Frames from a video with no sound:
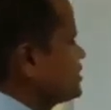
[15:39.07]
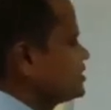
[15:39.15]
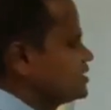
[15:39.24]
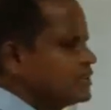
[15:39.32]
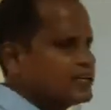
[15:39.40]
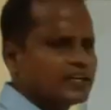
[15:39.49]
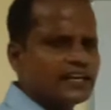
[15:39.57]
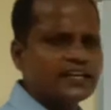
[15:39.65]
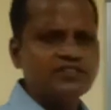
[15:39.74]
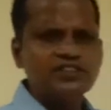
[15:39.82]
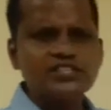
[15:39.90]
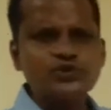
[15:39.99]
the
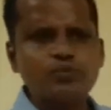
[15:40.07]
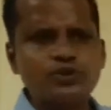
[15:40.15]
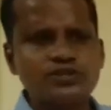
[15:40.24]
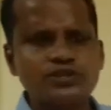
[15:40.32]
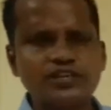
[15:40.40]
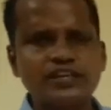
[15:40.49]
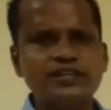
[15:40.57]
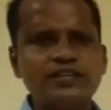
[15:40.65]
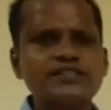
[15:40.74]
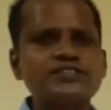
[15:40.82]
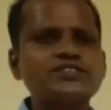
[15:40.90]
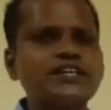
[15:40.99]
length is measured
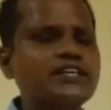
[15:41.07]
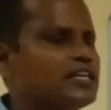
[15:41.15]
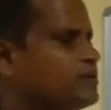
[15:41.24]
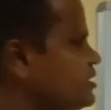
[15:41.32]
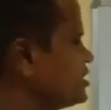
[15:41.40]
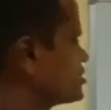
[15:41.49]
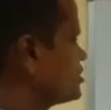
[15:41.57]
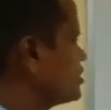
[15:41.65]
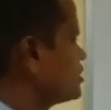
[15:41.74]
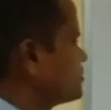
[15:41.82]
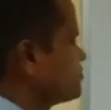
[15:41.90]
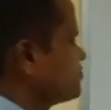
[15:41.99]
in centimeter.